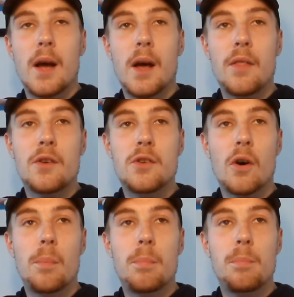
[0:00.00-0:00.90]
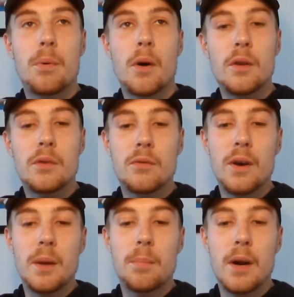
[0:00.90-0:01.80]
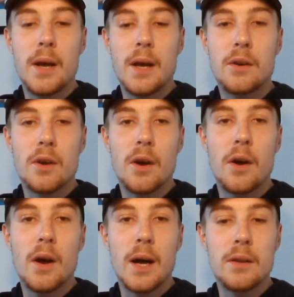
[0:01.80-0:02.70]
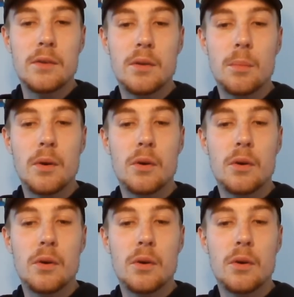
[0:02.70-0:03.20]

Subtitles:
The short points really play into her hands.